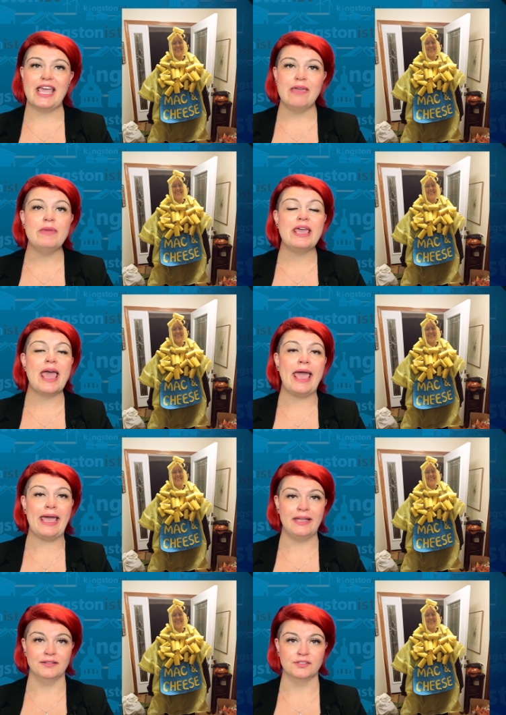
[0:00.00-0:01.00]
Amy
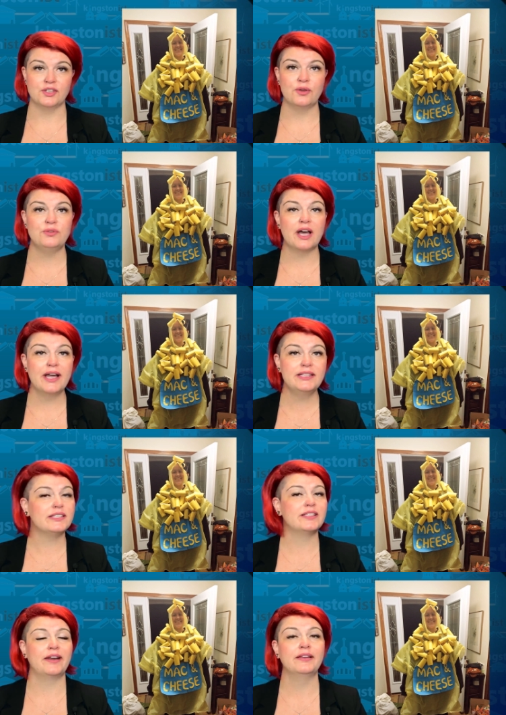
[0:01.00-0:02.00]
Haynes, who died
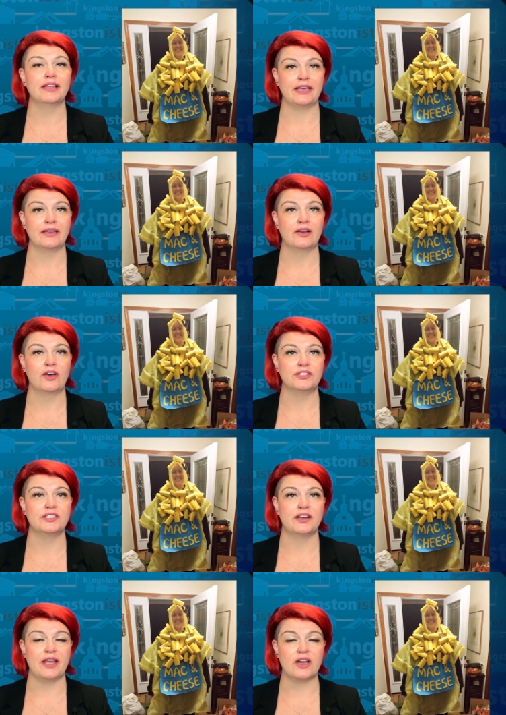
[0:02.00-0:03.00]
suddenly on Sunday,